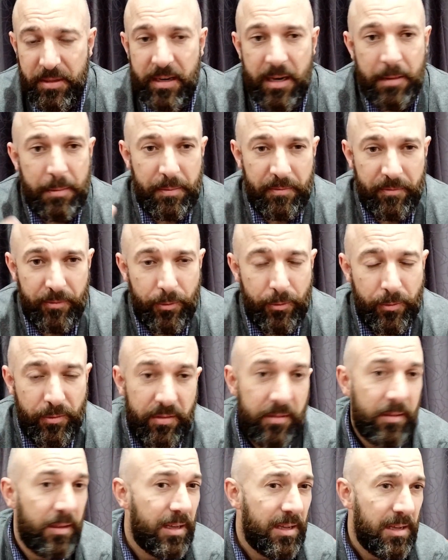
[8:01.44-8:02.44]
an enemy
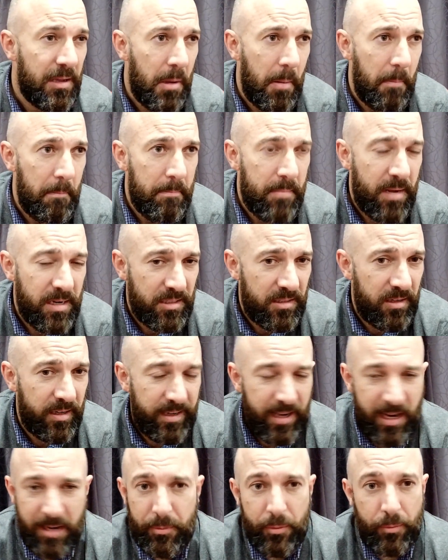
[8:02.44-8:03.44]
force, much like
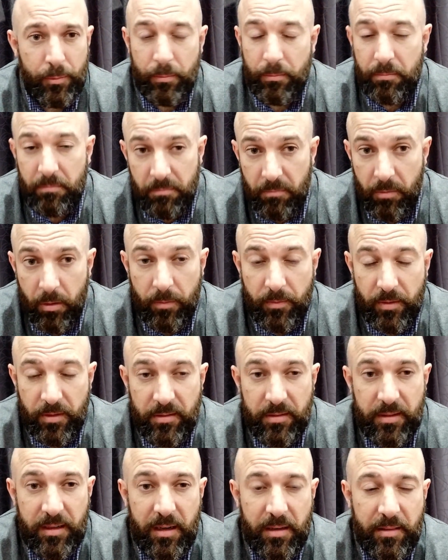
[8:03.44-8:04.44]
Hannibal, Rome
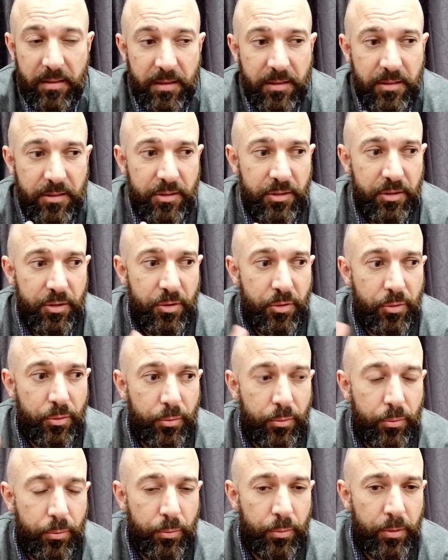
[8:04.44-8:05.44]
versus Carthage,
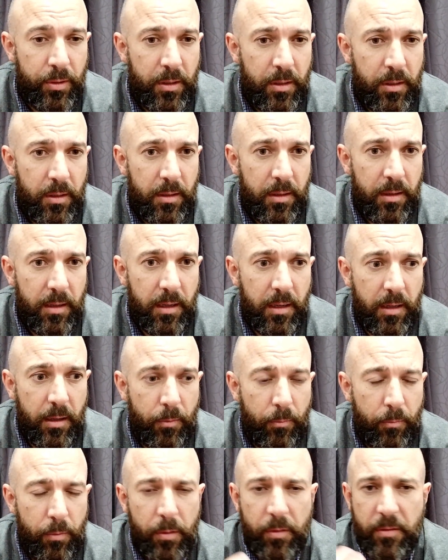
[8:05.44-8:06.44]
you
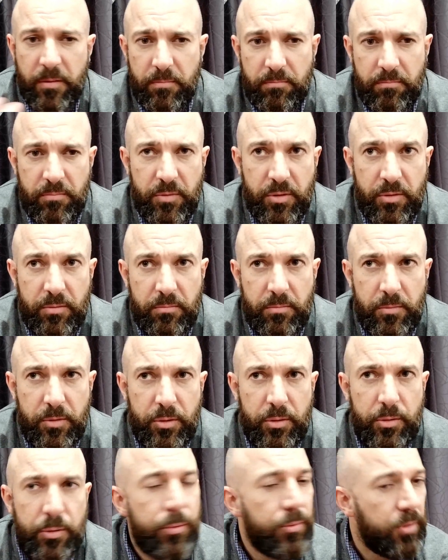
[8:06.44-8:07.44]
roll
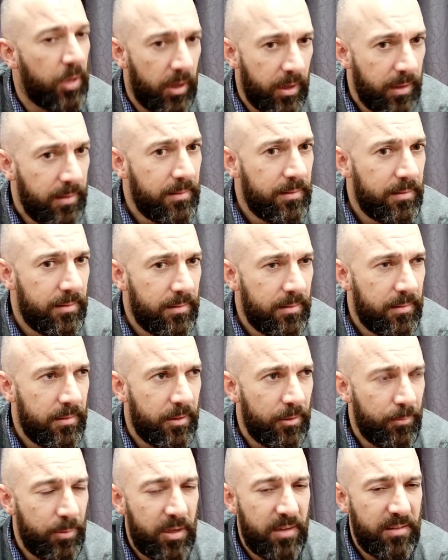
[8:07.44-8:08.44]
2 dice,
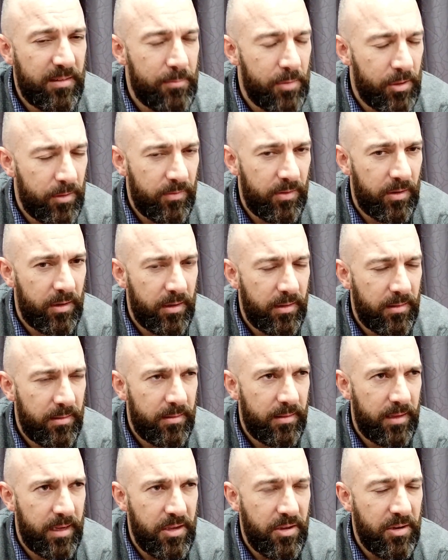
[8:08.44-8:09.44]
you apply some
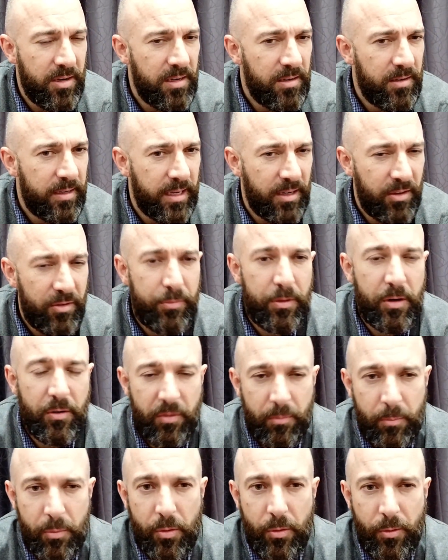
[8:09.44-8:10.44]
modifiers, and you need to get 12
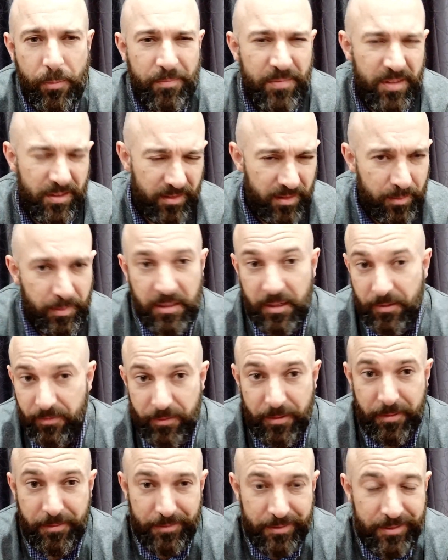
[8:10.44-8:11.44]
or more. So it's a little bit
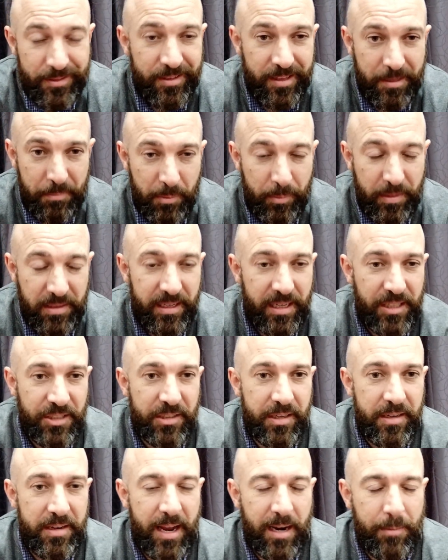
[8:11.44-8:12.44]
different to the
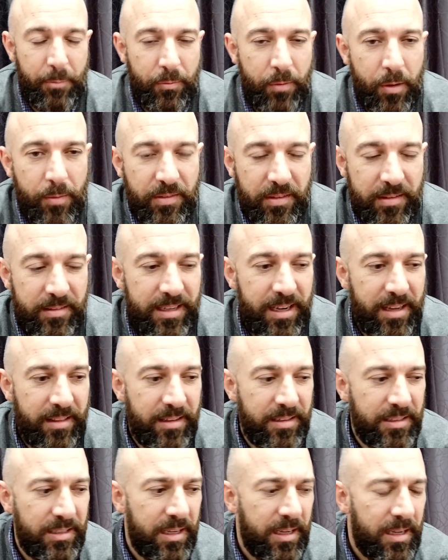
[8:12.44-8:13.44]
implementation in Hannibal, Rome versus
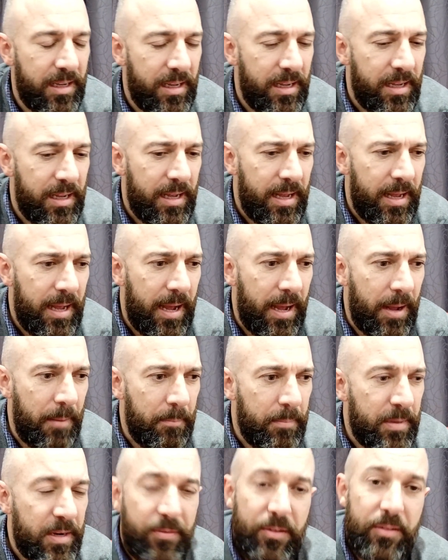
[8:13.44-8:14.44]
Carthage.
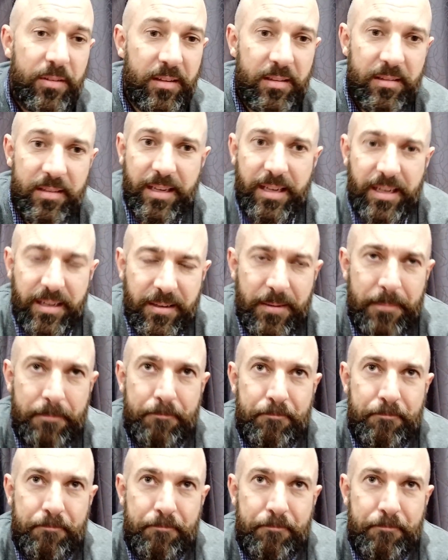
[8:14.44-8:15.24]
But if you succeed,